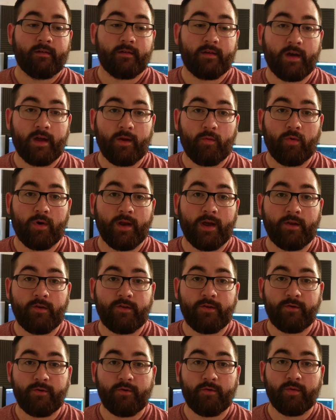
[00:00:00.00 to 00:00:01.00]
kind of what I
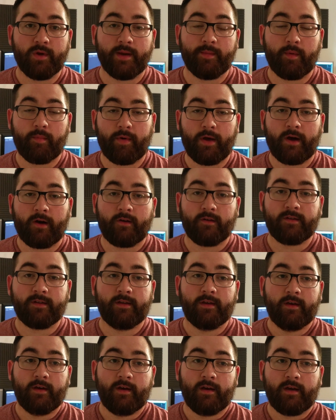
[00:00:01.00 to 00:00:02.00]
do, what I'm about,
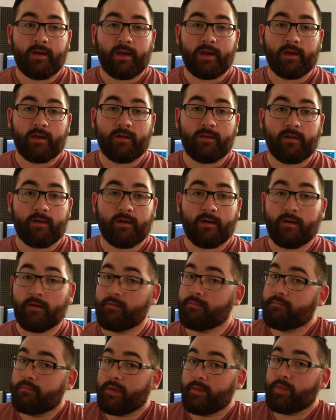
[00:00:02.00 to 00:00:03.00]
and
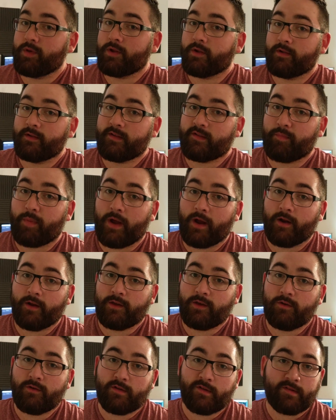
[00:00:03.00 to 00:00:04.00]
maybe it'll inspire
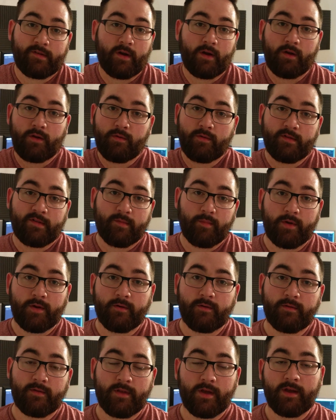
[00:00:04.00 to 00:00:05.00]
you to start doing some of your
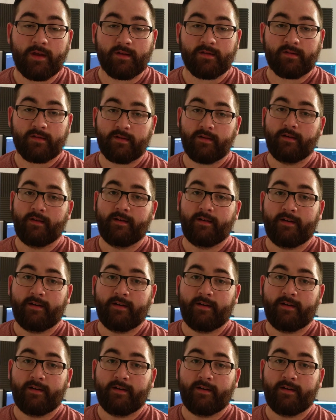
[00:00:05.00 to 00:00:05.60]
own things.